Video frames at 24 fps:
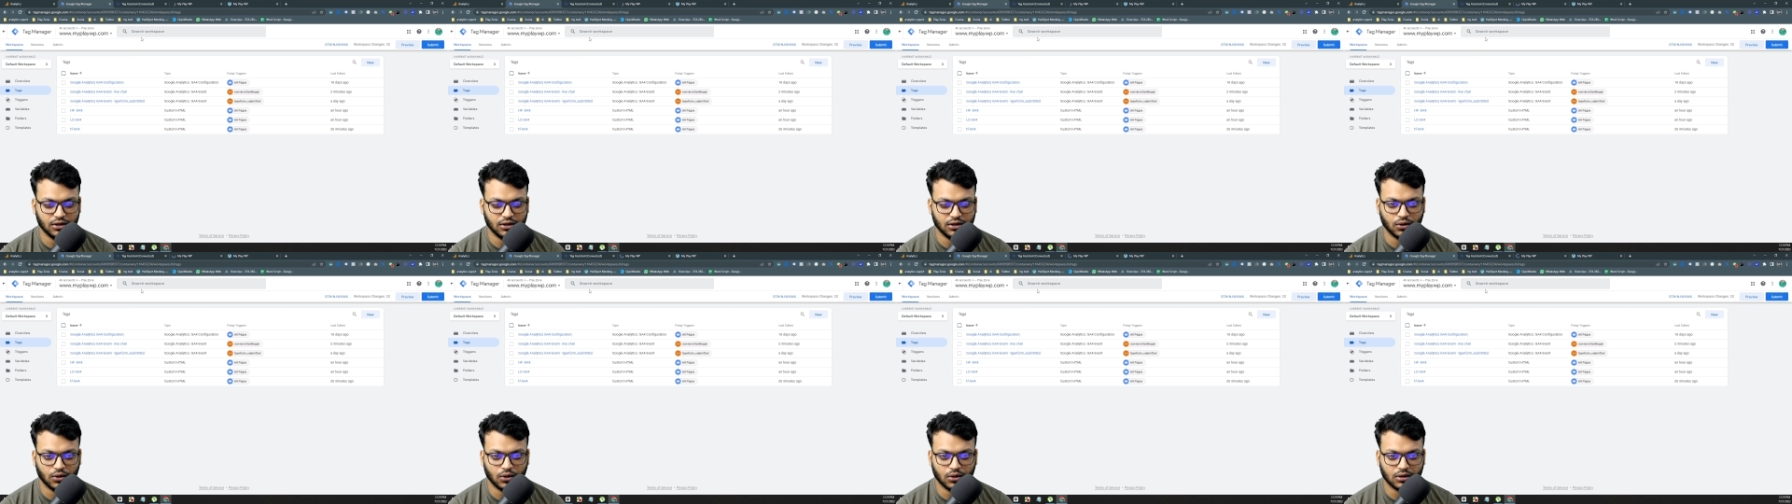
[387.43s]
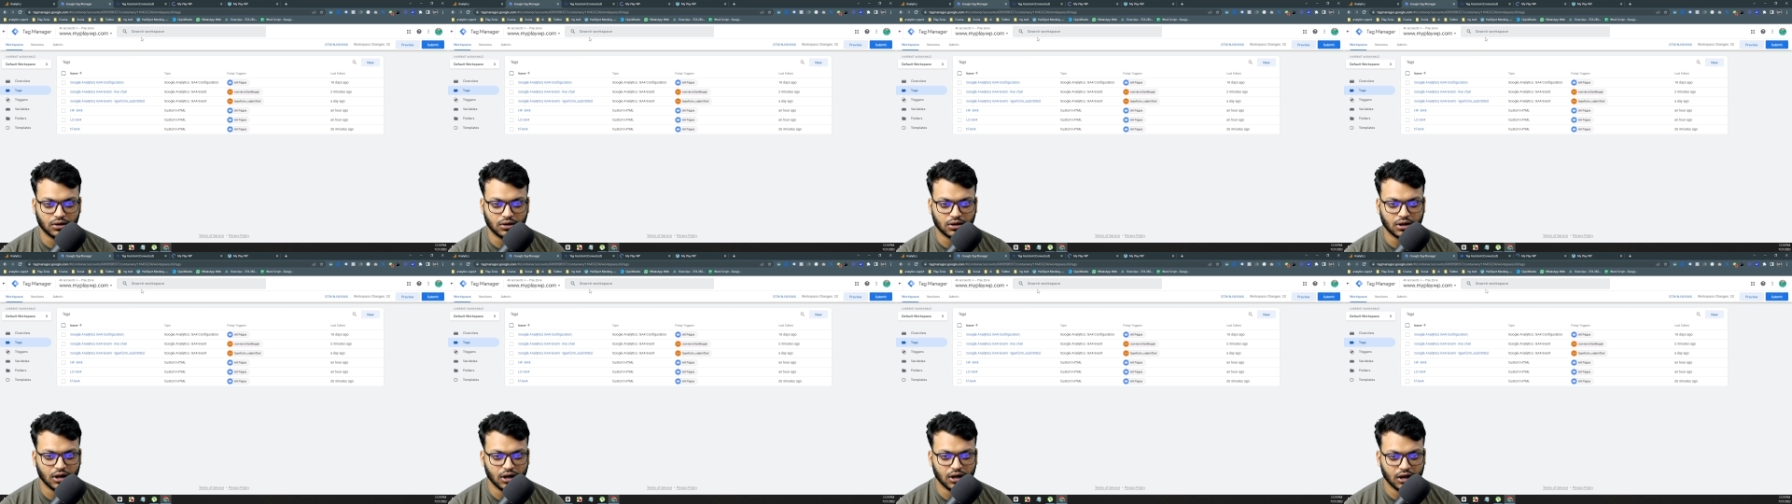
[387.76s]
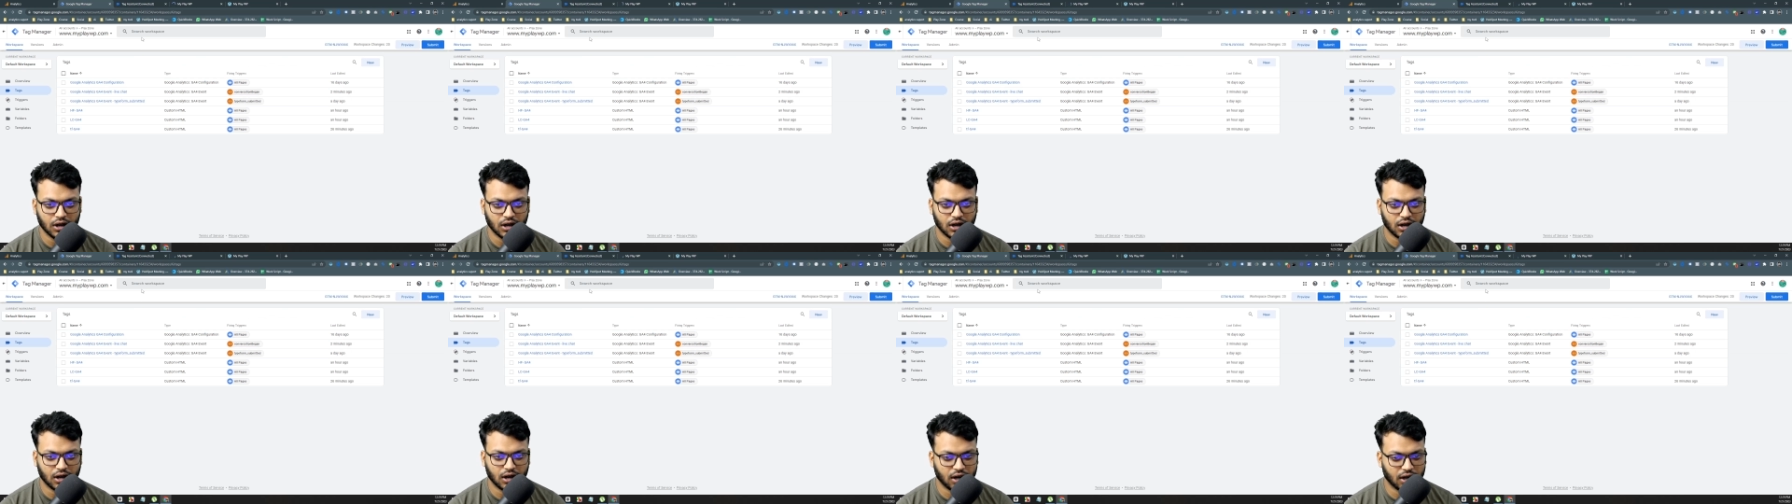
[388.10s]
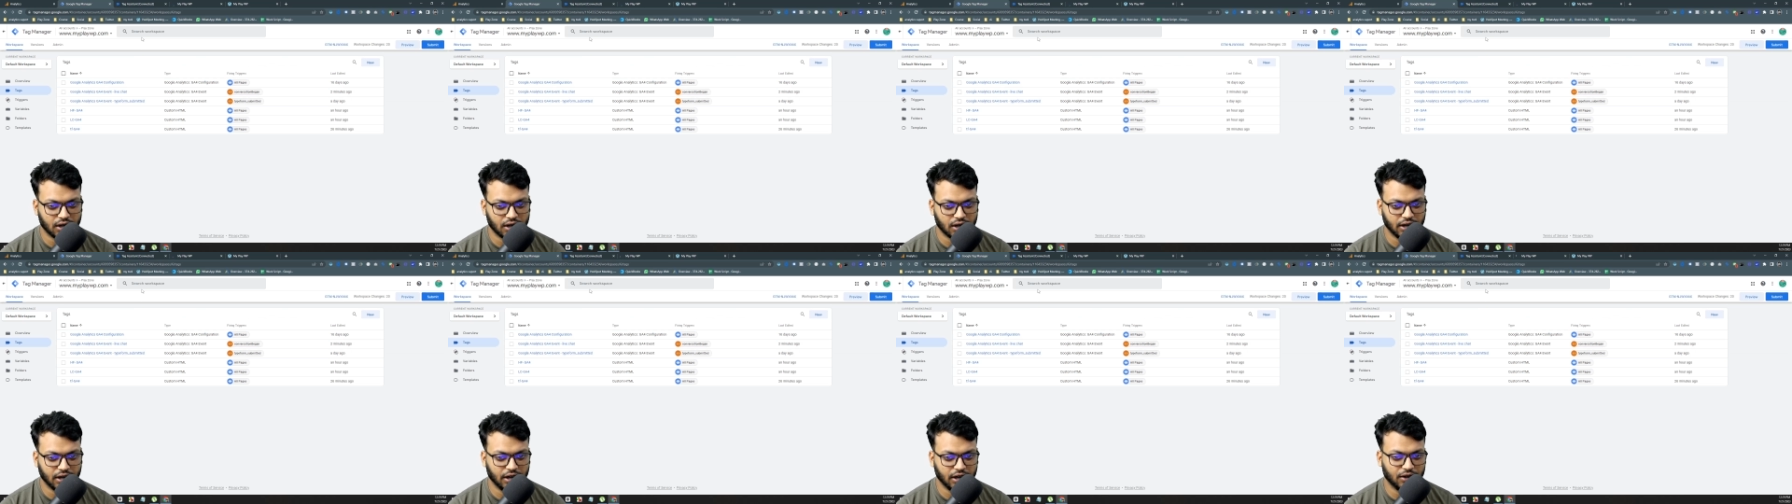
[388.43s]
don't uh,
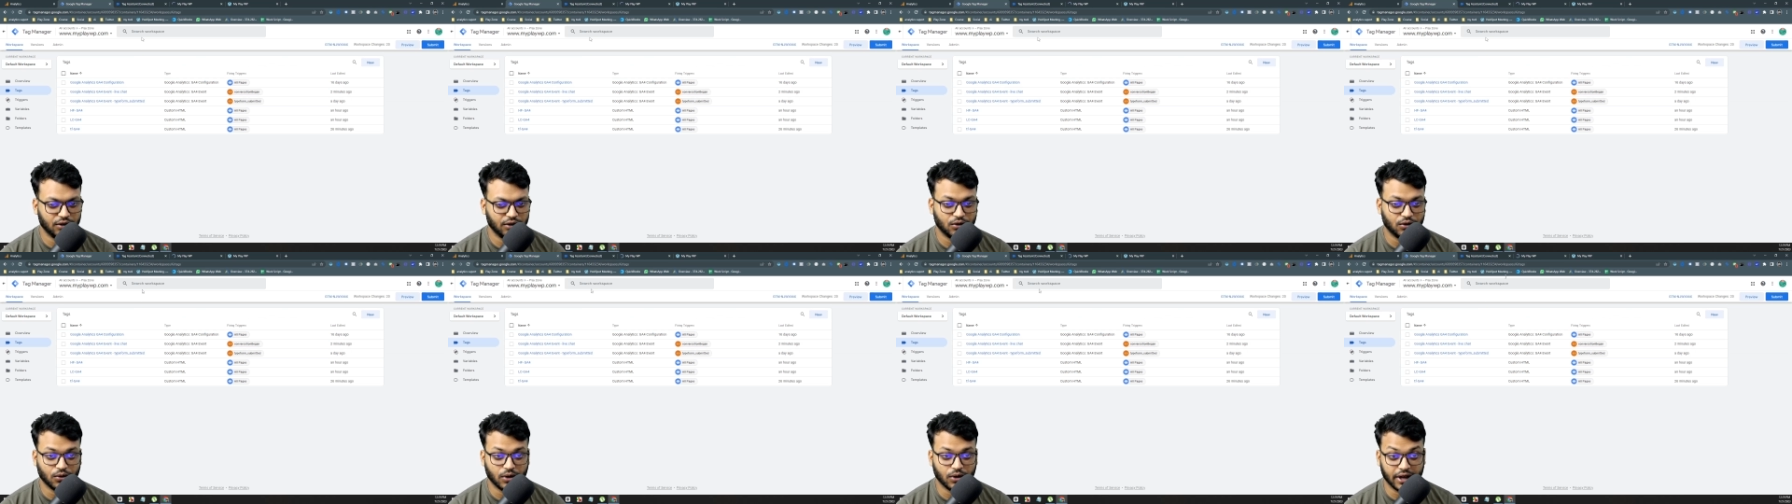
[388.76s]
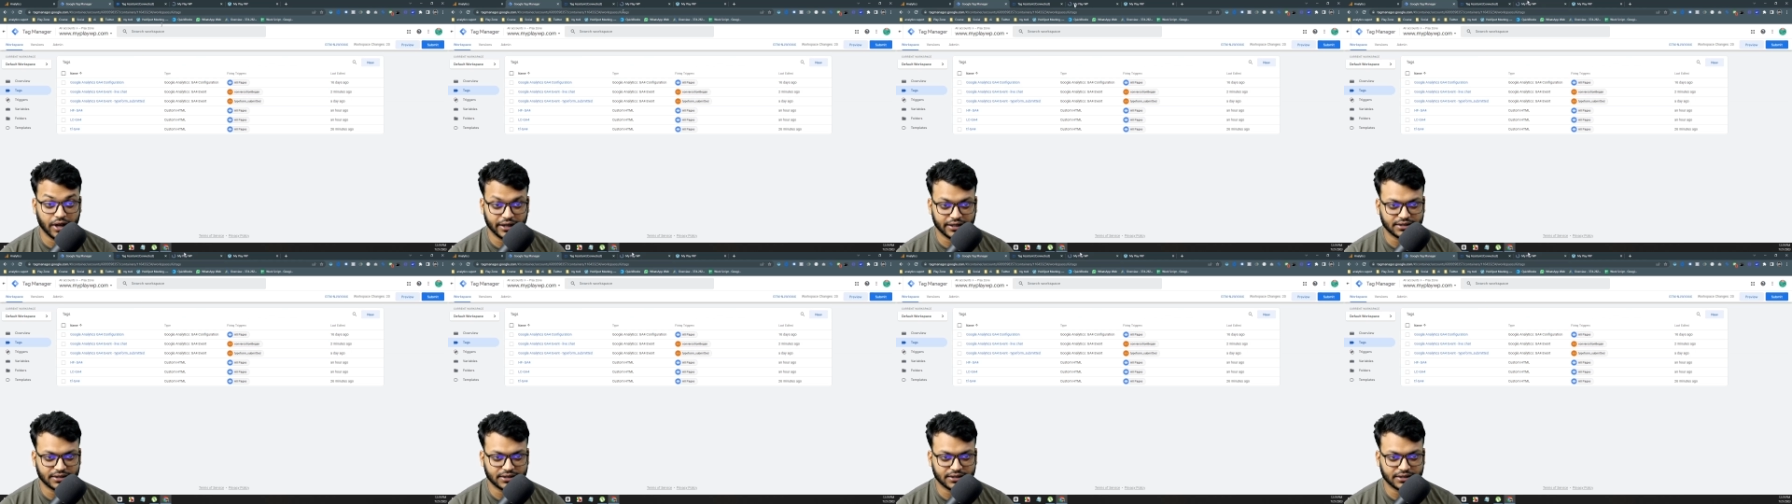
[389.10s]
need to extra